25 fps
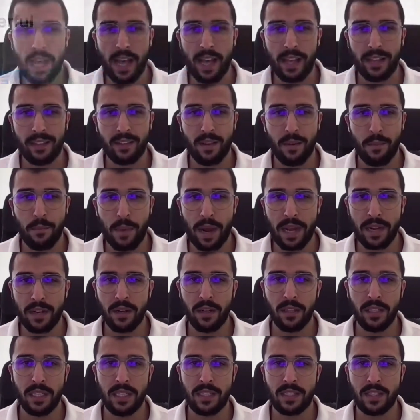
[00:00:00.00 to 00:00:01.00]
that, my
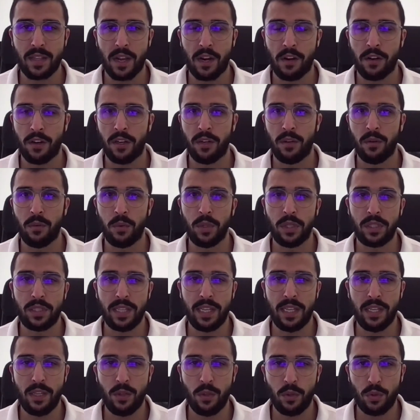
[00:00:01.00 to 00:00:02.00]
colleague Sarah will
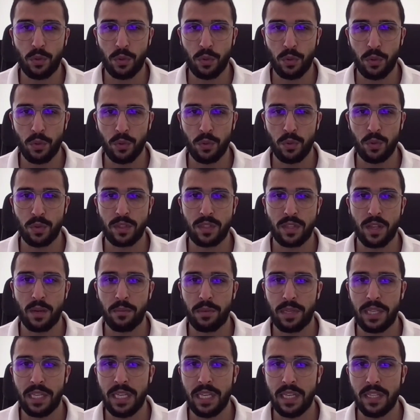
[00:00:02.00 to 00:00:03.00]
take you through
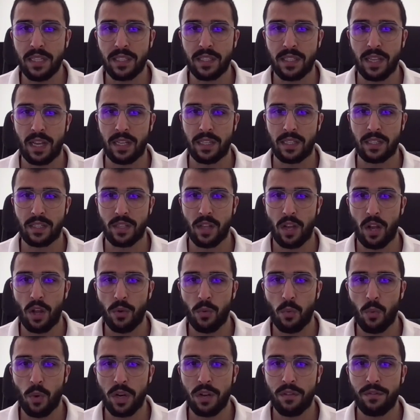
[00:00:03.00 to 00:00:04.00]
some key insights
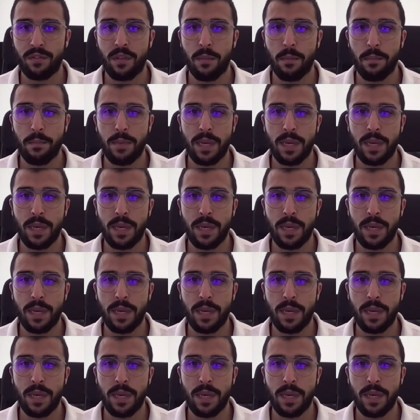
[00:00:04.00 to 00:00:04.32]
on one of the